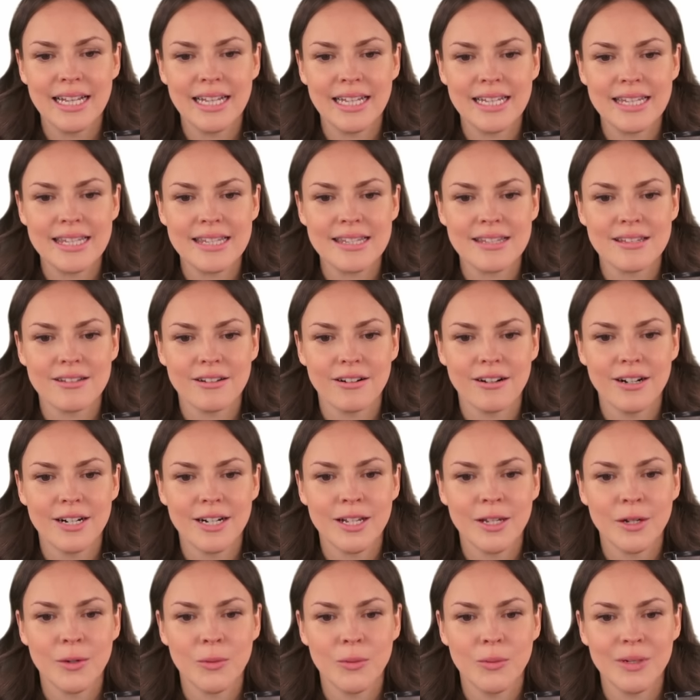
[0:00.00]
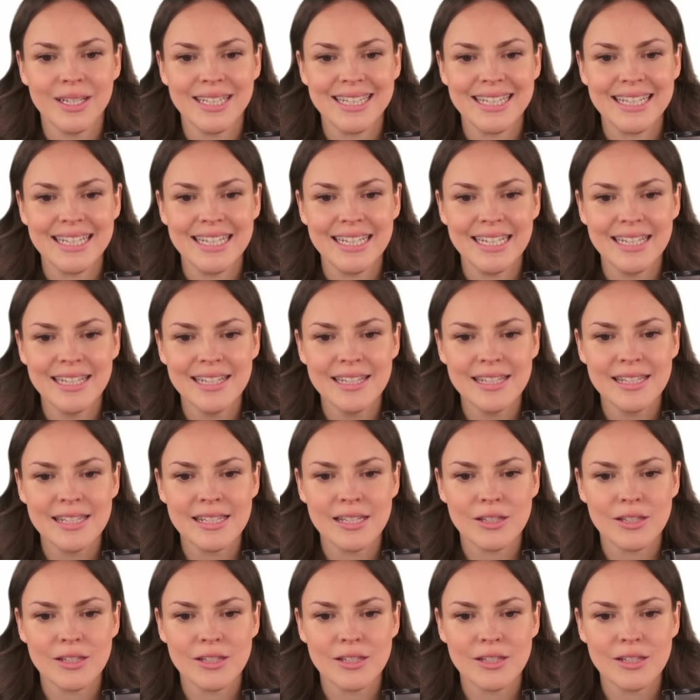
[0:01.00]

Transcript: Let's start with this.